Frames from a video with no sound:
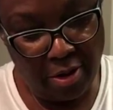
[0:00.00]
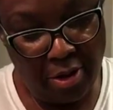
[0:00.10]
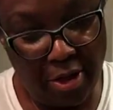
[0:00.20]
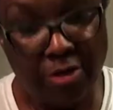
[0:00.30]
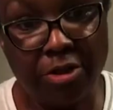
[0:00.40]

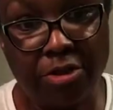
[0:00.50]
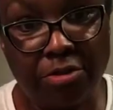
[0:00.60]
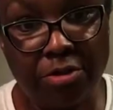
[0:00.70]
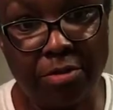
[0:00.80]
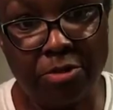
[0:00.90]
and just
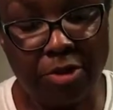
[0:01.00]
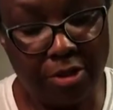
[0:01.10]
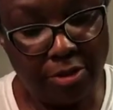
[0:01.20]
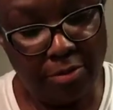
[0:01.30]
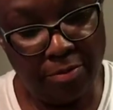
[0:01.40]
do some
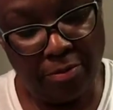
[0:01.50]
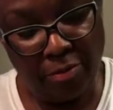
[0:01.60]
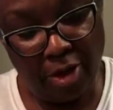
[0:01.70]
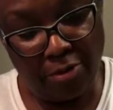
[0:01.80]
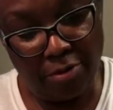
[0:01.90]
drizzle.
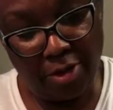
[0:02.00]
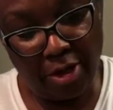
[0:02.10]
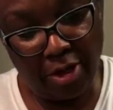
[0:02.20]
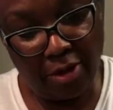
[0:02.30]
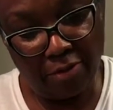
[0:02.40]
I'll do it
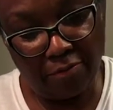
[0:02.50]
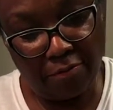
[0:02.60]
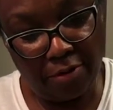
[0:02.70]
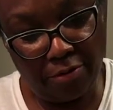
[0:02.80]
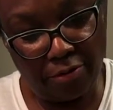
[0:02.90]
again, get the
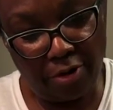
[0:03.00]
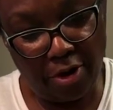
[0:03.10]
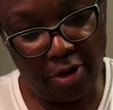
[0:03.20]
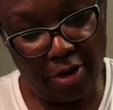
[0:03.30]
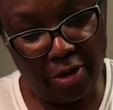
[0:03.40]
flow
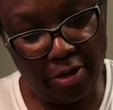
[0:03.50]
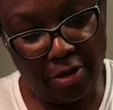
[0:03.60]
started,